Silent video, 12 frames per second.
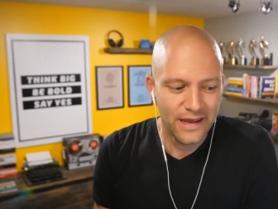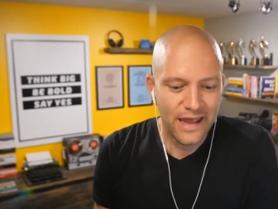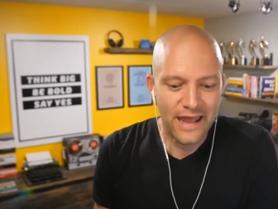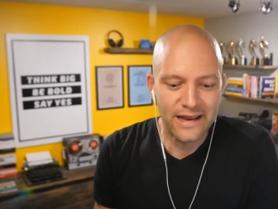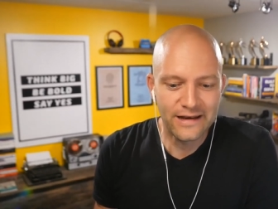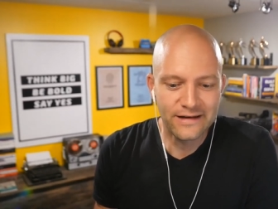
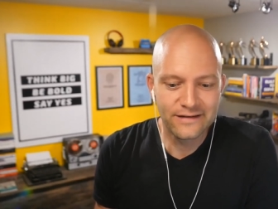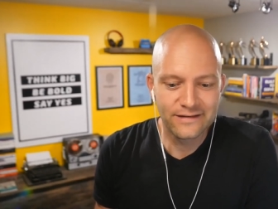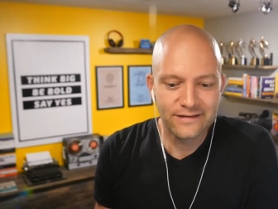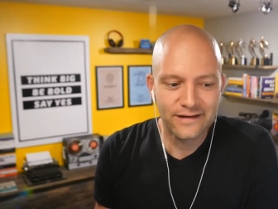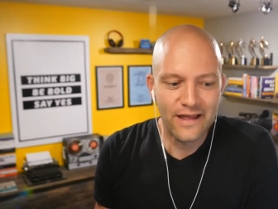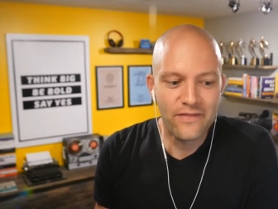And
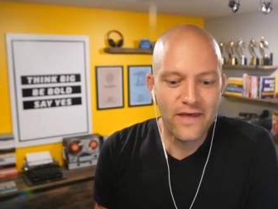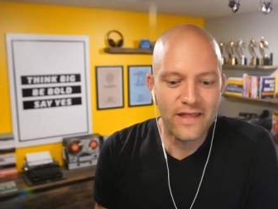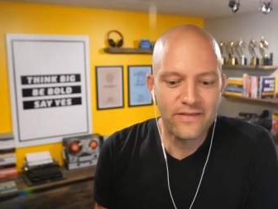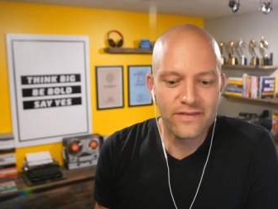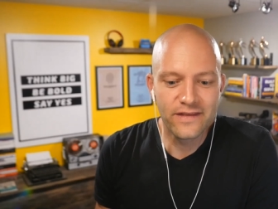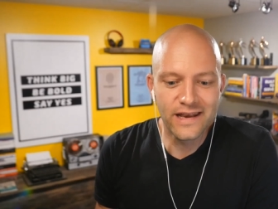and
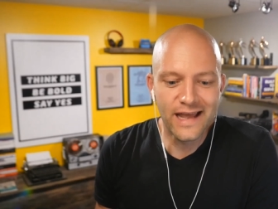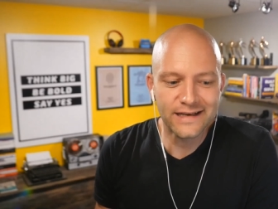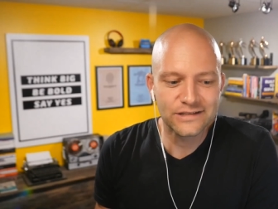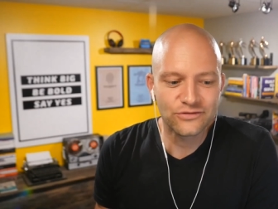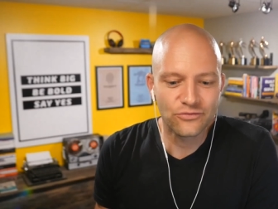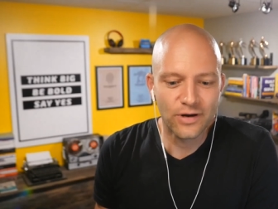then the
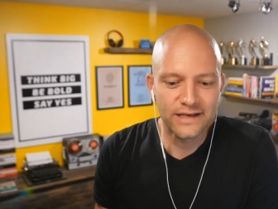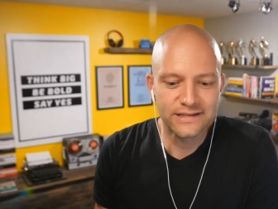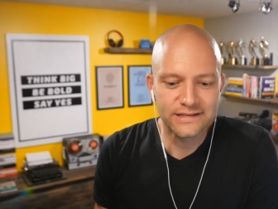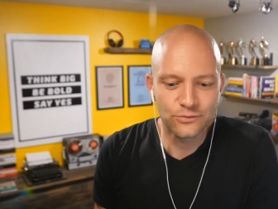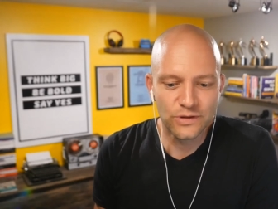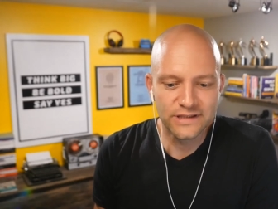next
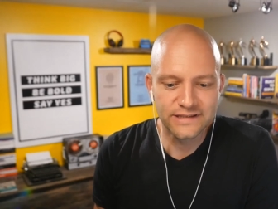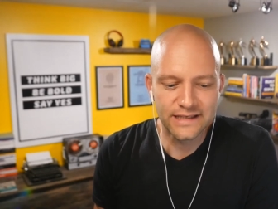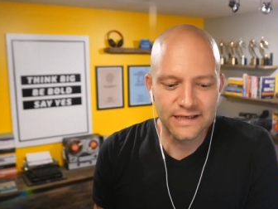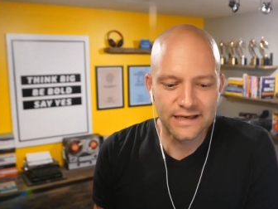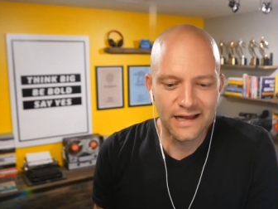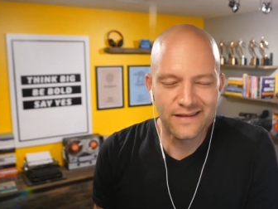race was
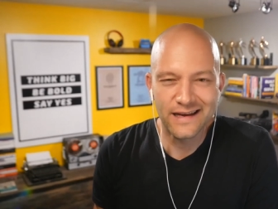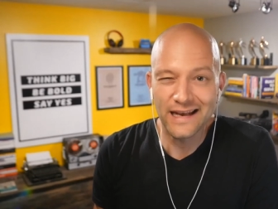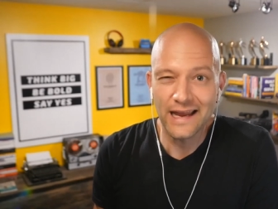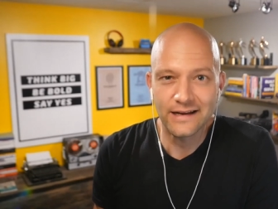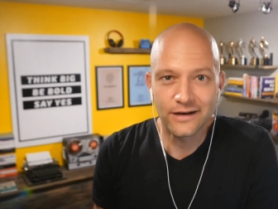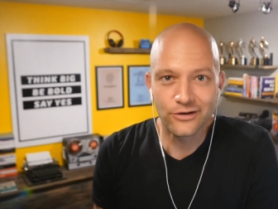uh, I think an
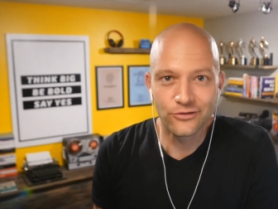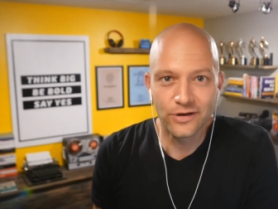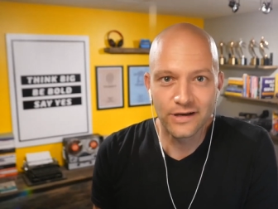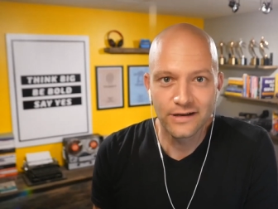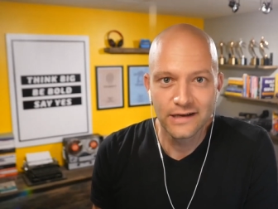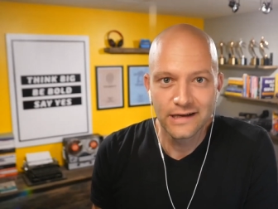
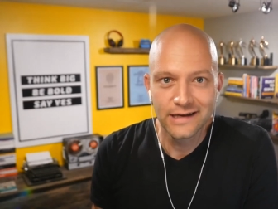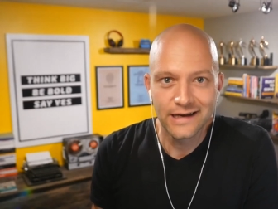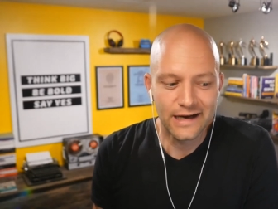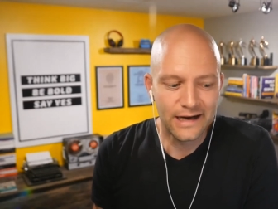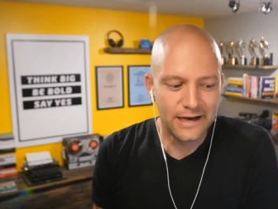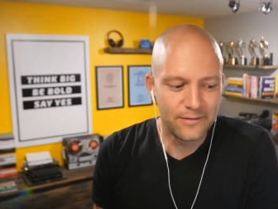800,
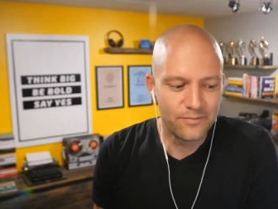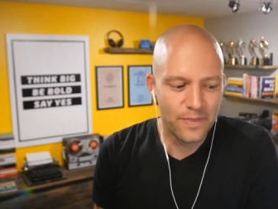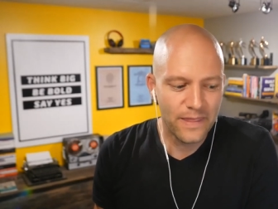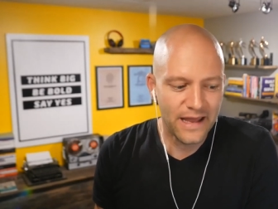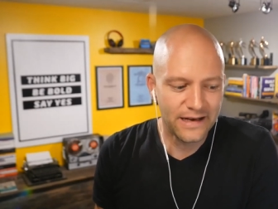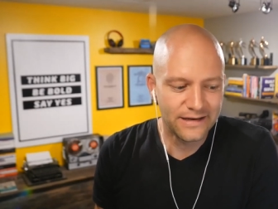um,
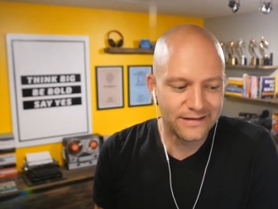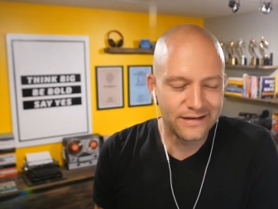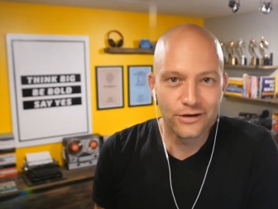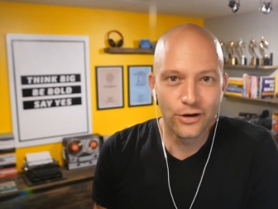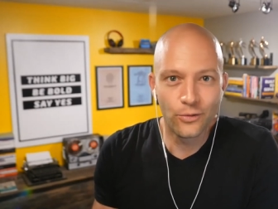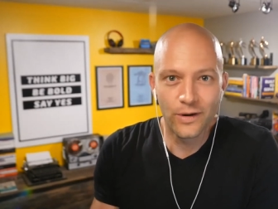and it
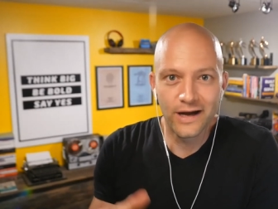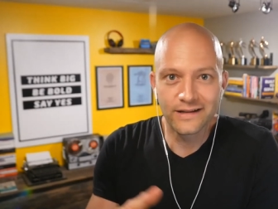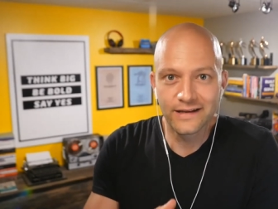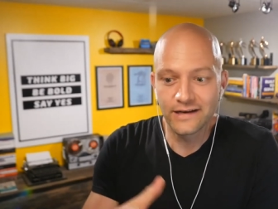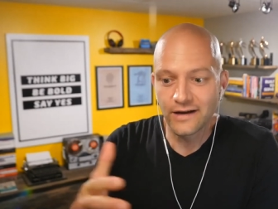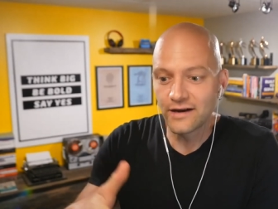didn't go well.
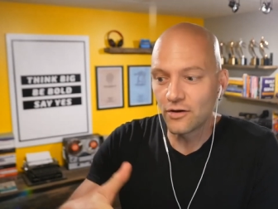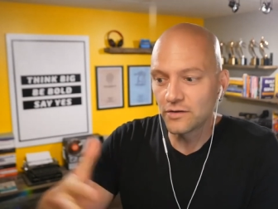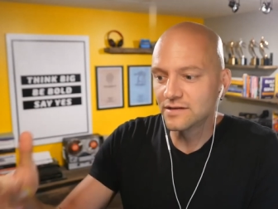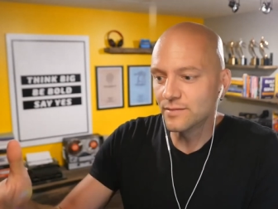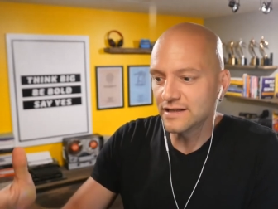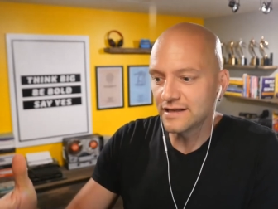And, and
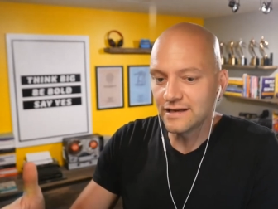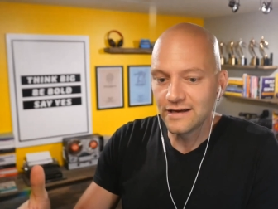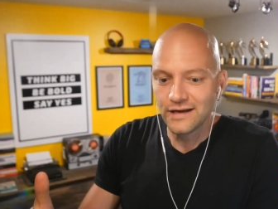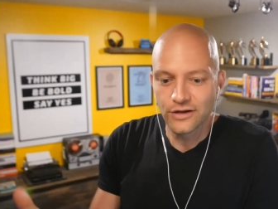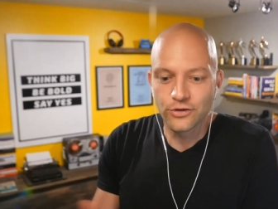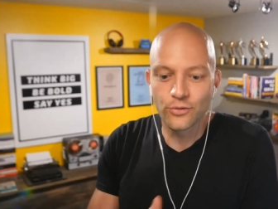ultimately,
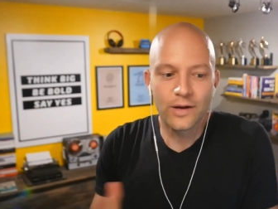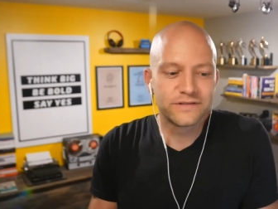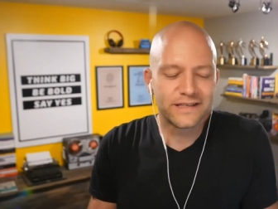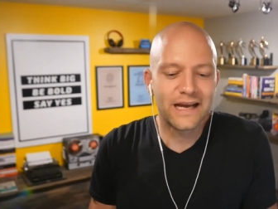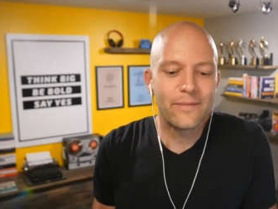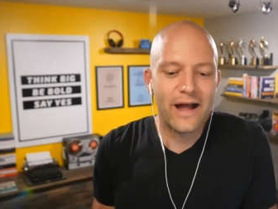you were able
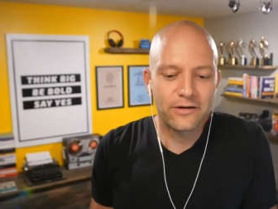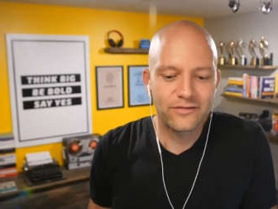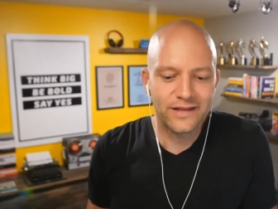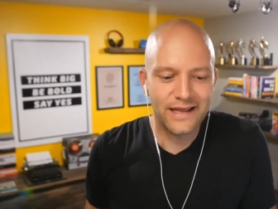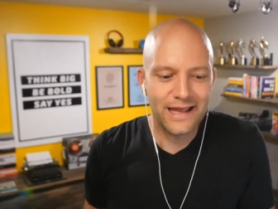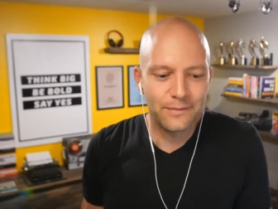to come out of
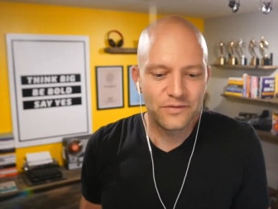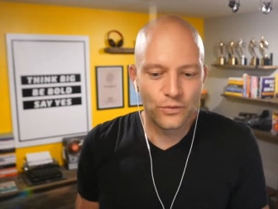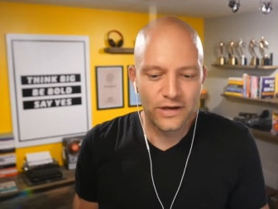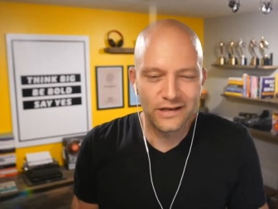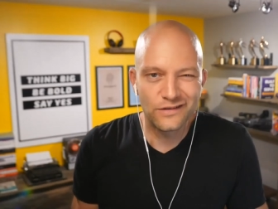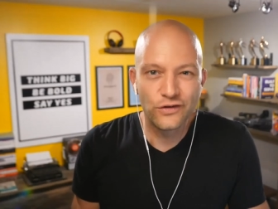the games
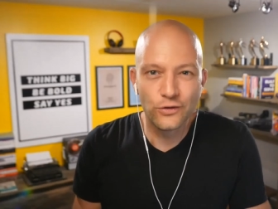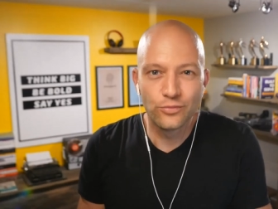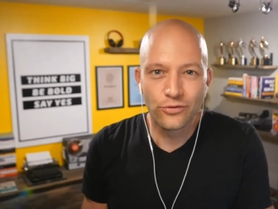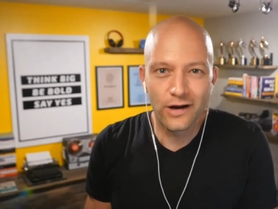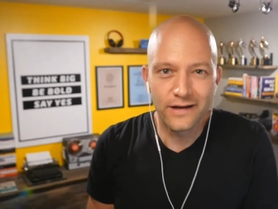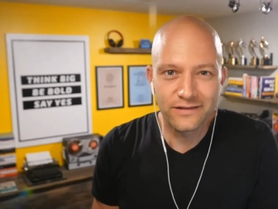winning two
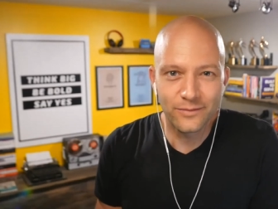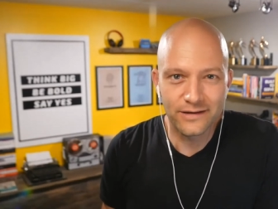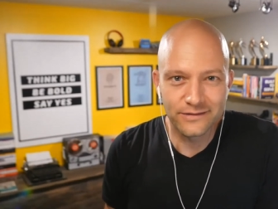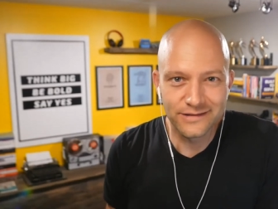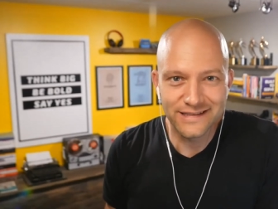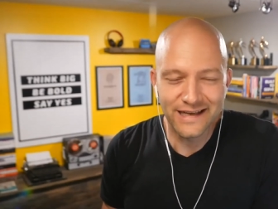bronze
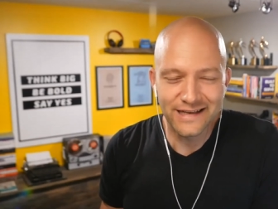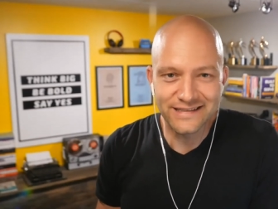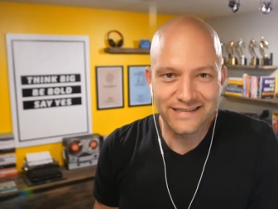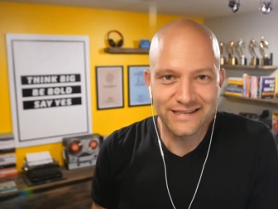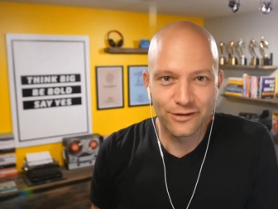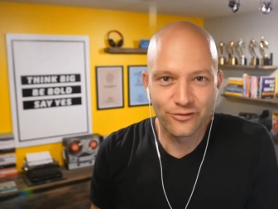medals and a
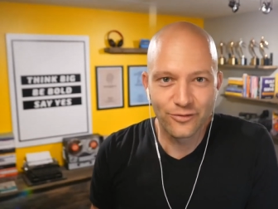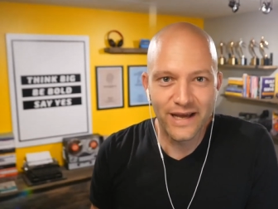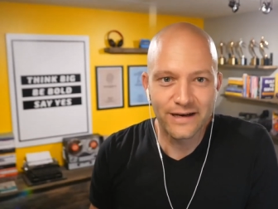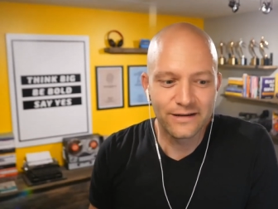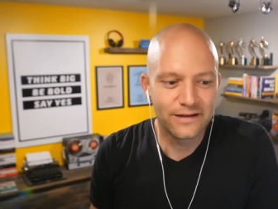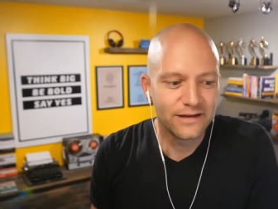silver
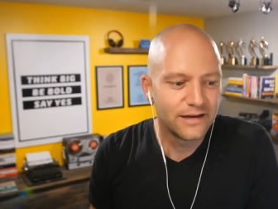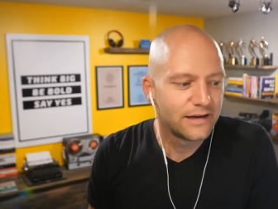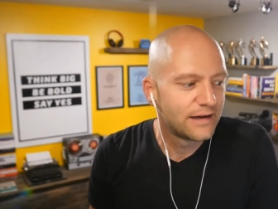medal.